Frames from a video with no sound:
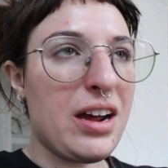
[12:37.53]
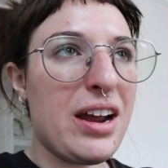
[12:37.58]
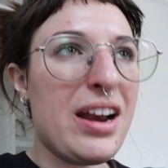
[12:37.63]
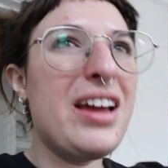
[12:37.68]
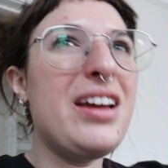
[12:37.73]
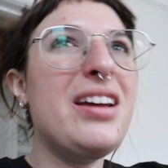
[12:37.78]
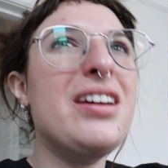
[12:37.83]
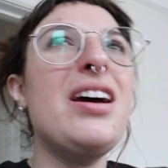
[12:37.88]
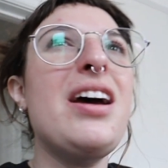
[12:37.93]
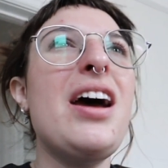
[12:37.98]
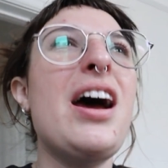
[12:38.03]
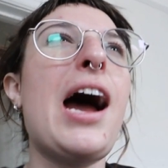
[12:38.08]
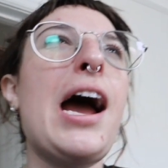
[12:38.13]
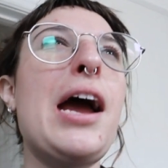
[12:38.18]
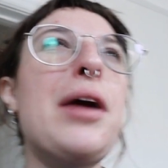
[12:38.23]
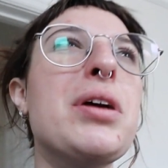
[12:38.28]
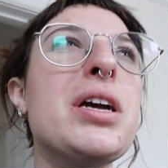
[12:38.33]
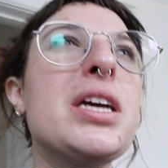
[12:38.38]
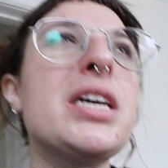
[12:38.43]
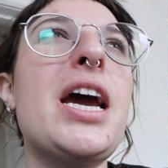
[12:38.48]
and I
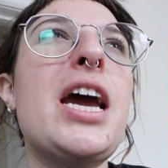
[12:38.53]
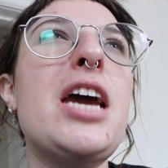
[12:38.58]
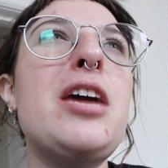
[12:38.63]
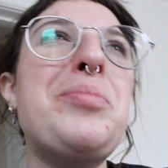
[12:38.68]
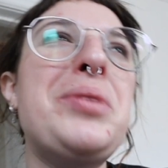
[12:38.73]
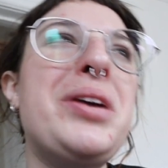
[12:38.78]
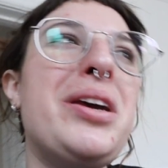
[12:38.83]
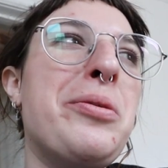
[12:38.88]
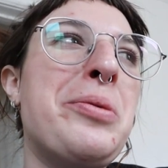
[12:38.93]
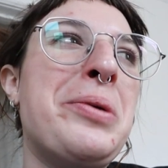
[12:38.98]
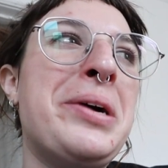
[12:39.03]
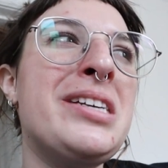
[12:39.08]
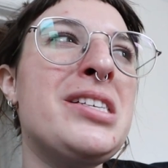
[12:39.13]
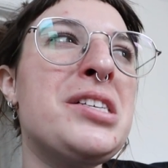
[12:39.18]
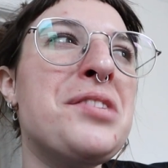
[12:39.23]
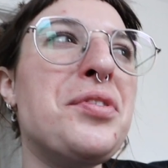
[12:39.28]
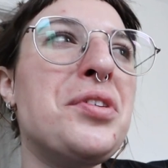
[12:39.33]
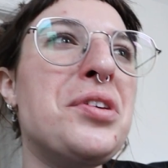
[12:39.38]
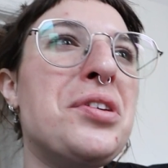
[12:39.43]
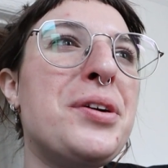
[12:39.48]
really hate being
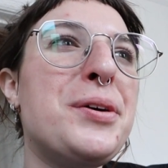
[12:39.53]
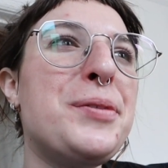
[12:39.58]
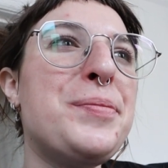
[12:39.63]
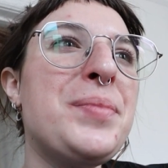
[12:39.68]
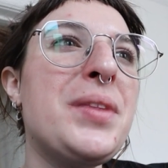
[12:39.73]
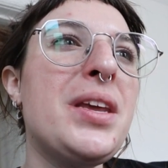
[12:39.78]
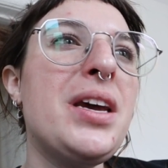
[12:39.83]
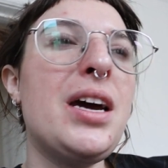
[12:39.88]
wasteful.